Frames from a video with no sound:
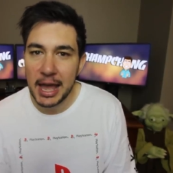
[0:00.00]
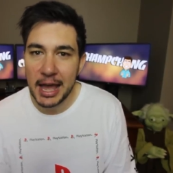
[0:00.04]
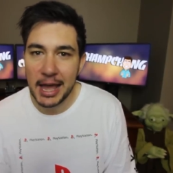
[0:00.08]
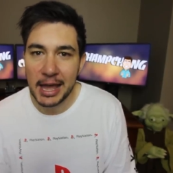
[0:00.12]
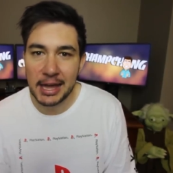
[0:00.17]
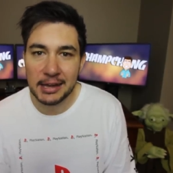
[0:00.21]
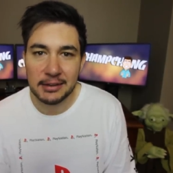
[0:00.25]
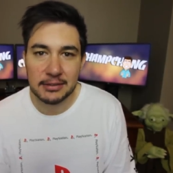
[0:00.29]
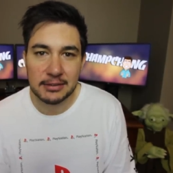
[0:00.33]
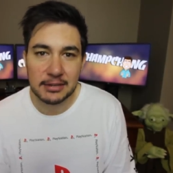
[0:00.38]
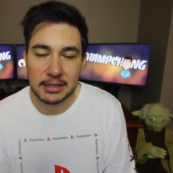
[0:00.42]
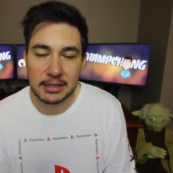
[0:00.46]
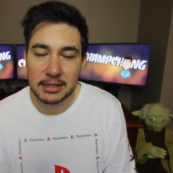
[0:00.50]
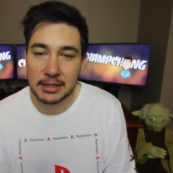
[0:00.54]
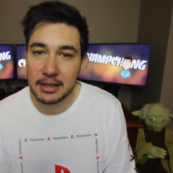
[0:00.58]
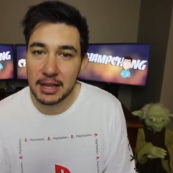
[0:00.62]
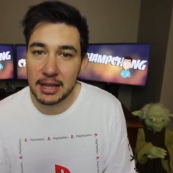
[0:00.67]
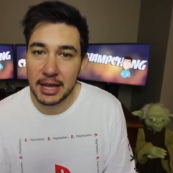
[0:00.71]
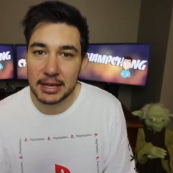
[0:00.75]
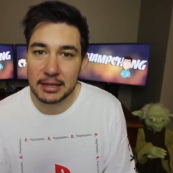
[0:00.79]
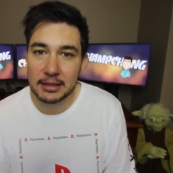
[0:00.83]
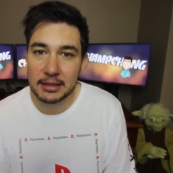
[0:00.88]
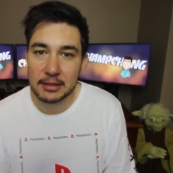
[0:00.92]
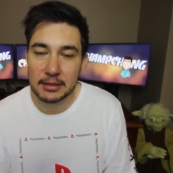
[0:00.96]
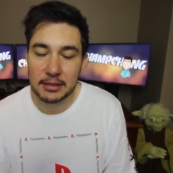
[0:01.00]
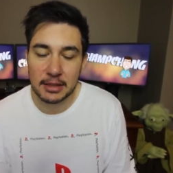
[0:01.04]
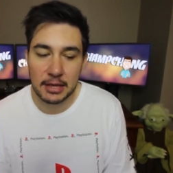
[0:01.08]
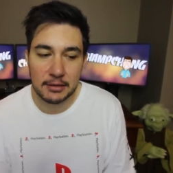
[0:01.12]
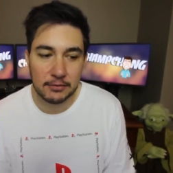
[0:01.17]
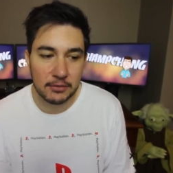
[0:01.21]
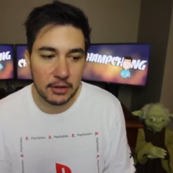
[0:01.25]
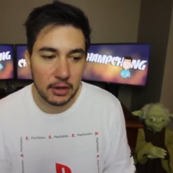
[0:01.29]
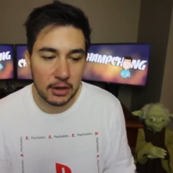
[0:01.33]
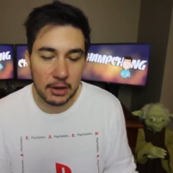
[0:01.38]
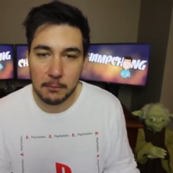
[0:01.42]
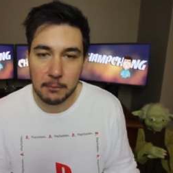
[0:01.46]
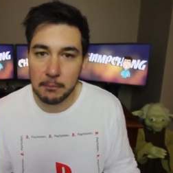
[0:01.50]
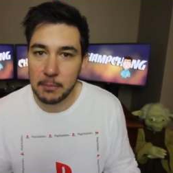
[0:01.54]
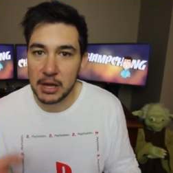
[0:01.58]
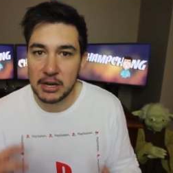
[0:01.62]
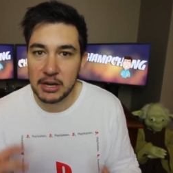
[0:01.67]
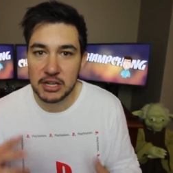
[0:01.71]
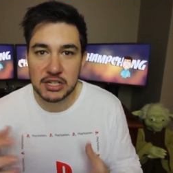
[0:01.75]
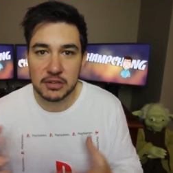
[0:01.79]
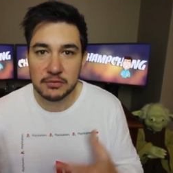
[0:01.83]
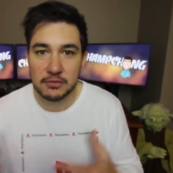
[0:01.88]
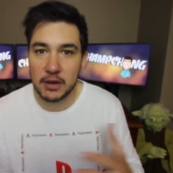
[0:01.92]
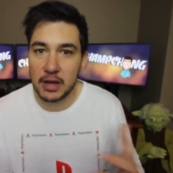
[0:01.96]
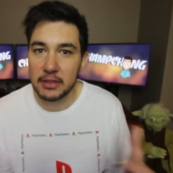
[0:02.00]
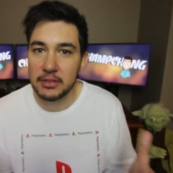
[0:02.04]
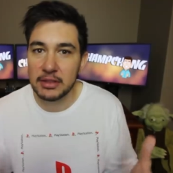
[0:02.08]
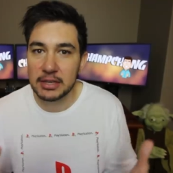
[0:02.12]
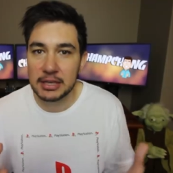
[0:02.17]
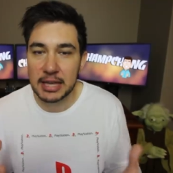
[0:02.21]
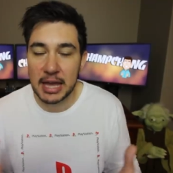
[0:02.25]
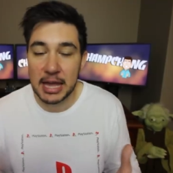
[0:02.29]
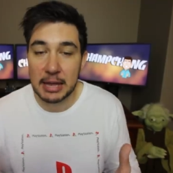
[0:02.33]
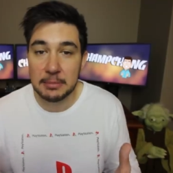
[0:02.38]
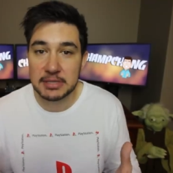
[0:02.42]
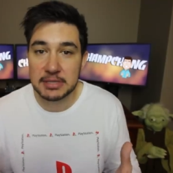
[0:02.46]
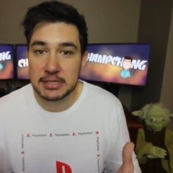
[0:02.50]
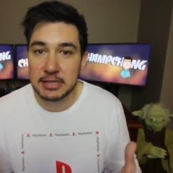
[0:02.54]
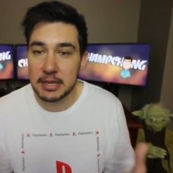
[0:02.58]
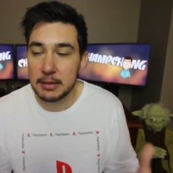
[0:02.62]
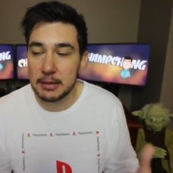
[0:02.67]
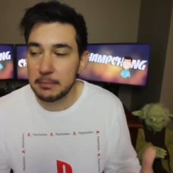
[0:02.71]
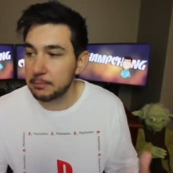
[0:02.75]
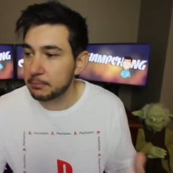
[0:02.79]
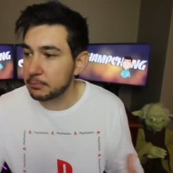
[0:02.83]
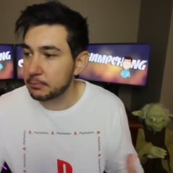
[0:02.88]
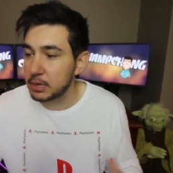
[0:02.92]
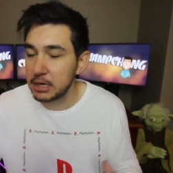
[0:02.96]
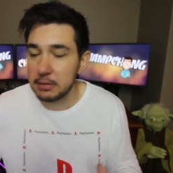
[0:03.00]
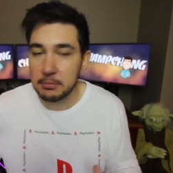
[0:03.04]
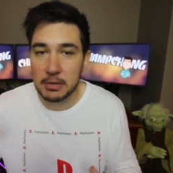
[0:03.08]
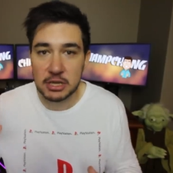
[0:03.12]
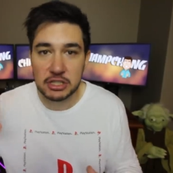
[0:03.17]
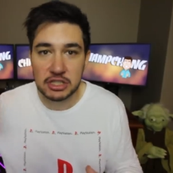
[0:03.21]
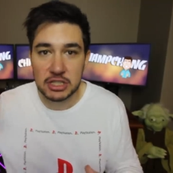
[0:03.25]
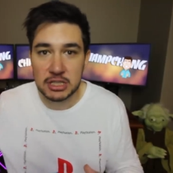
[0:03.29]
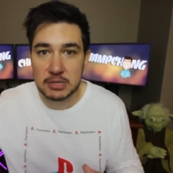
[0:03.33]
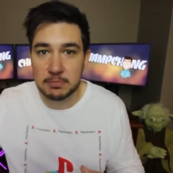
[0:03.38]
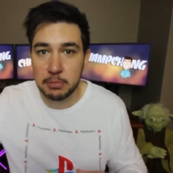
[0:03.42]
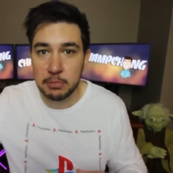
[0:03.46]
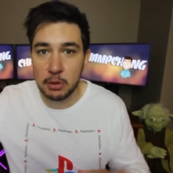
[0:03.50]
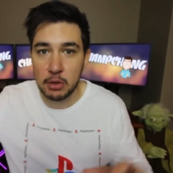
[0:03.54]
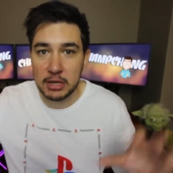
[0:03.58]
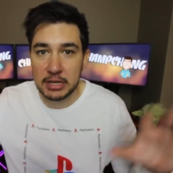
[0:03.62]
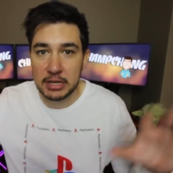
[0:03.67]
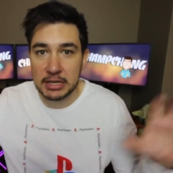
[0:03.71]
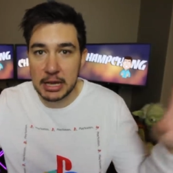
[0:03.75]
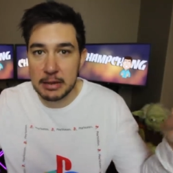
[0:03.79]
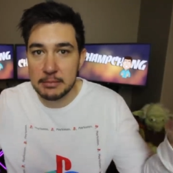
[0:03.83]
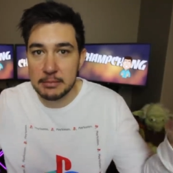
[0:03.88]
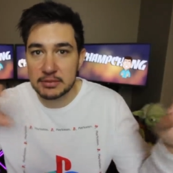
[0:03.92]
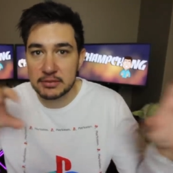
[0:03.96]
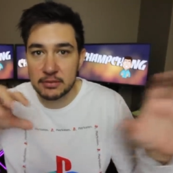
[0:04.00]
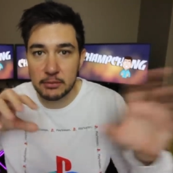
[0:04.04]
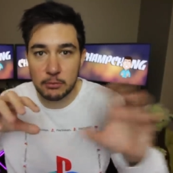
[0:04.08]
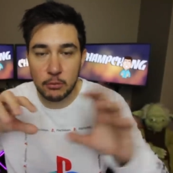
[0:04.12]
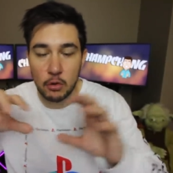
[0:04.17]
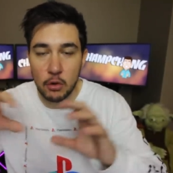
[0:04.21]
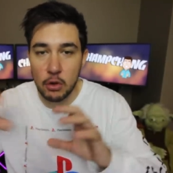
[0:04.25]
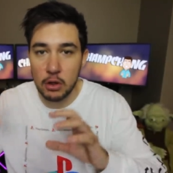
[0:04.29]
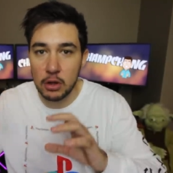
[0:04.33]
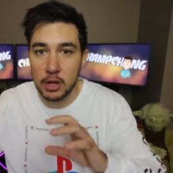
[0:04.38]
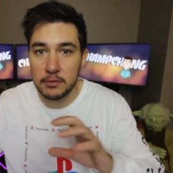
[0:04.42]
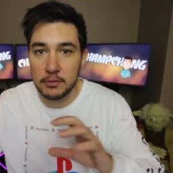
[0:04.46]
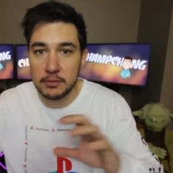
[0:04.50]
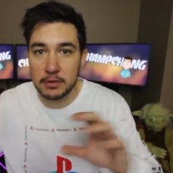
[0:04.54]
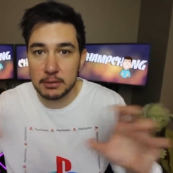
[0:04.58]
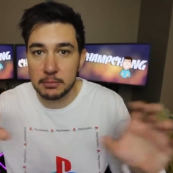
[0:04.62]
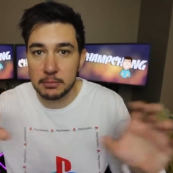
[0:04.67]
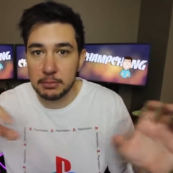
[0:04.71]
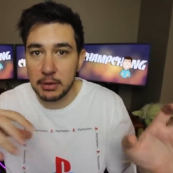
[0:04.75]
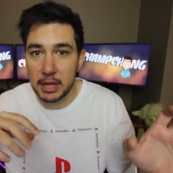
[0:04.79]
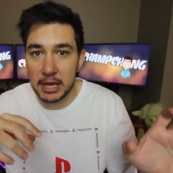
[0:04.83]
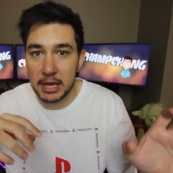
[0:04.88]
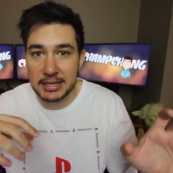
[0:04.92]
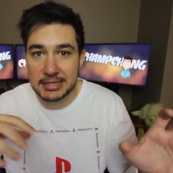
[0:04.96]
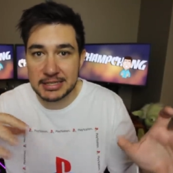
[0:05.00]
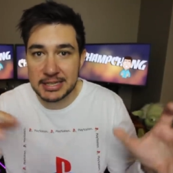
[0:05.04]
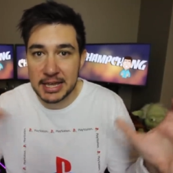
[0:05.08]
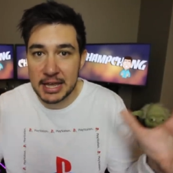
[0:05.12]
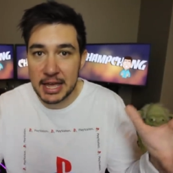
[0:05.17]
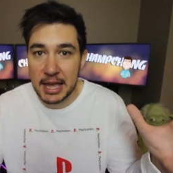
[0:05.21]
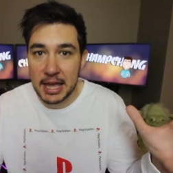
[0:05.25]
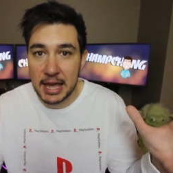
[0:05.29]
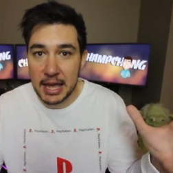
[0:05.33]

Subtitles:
And, like, they've got a bunch of other games, and they're pretty much just pulling games from all over the place